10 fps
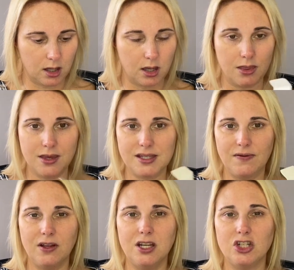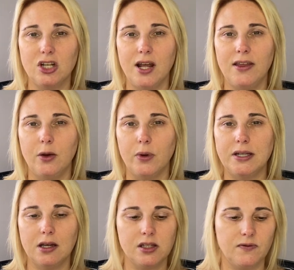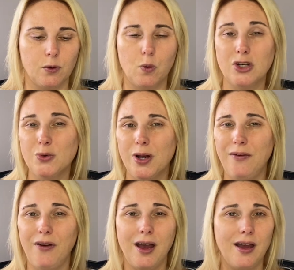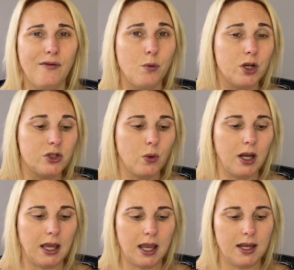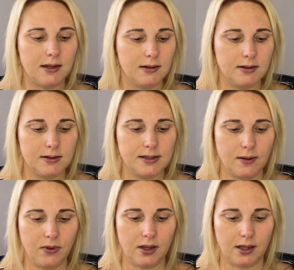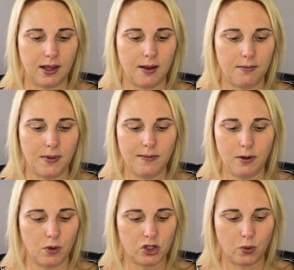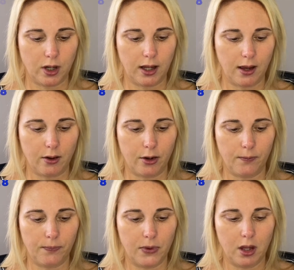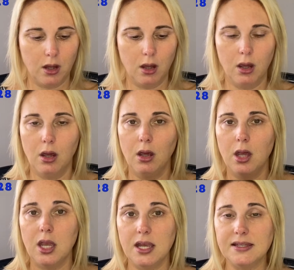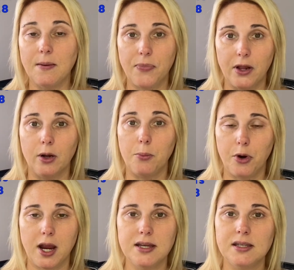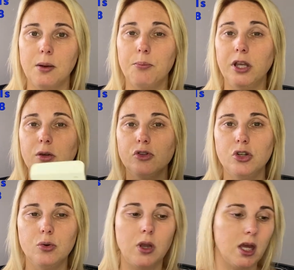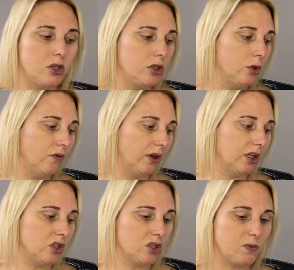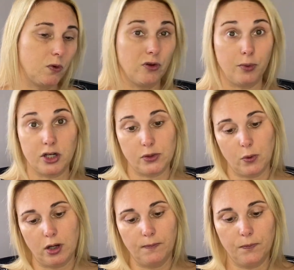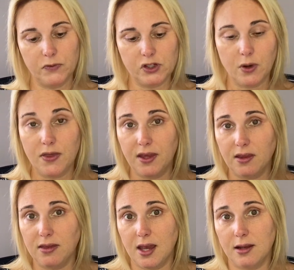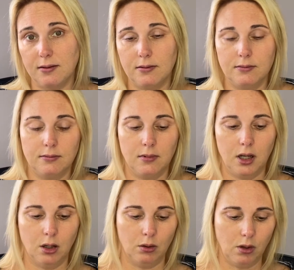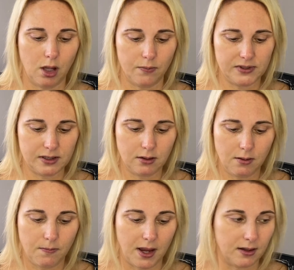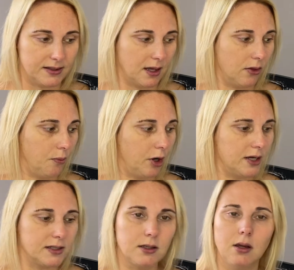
this foundation I think retails for 125, 128, something like that. Maybe 120, I don't know it's up there in price, but you do get two foundations for the price of one. So I think that that, you know, helps balance out the price.